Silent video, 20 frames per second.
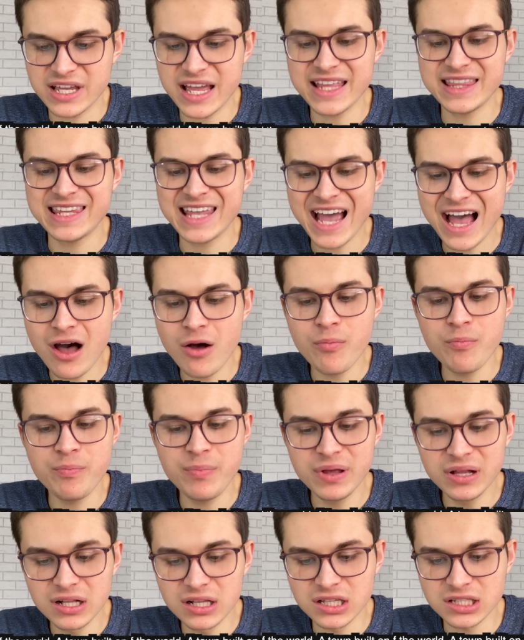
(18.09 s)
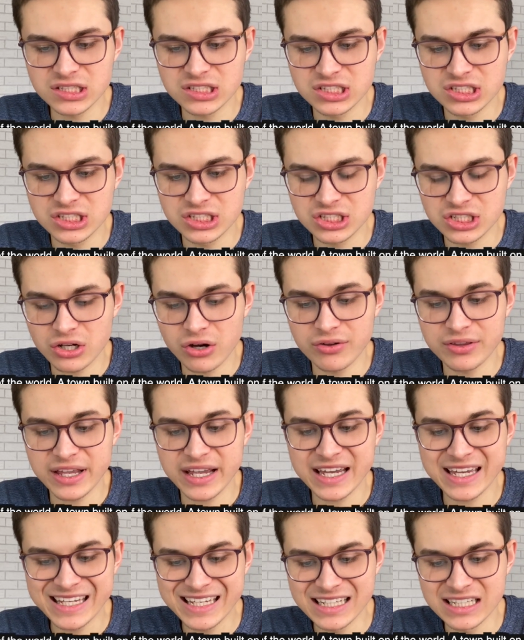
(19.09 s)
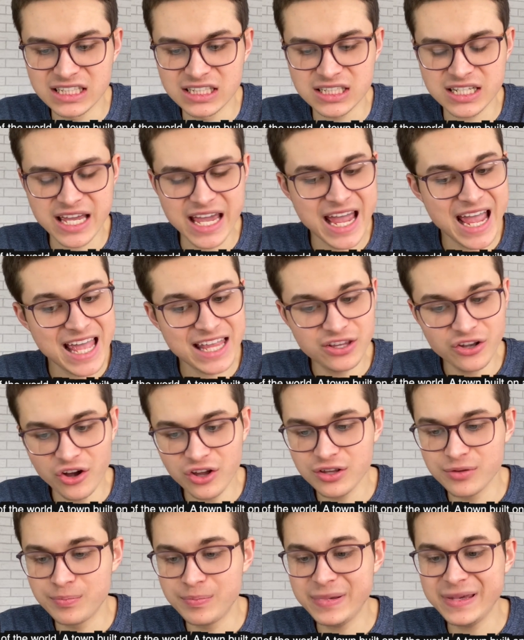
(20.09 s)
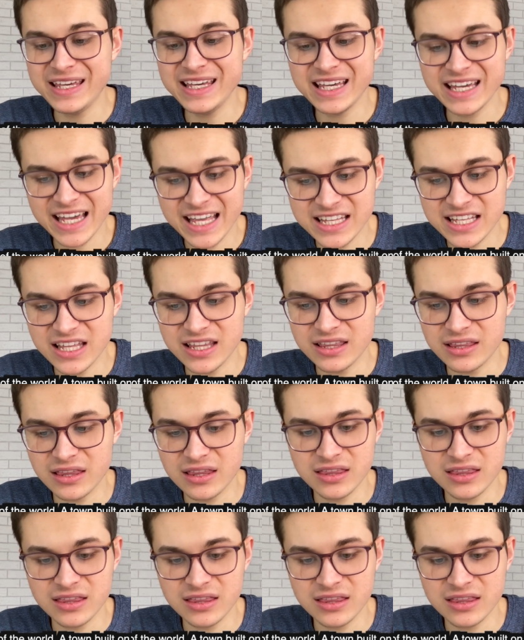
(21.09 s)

A town built on a hill cannot be hidden.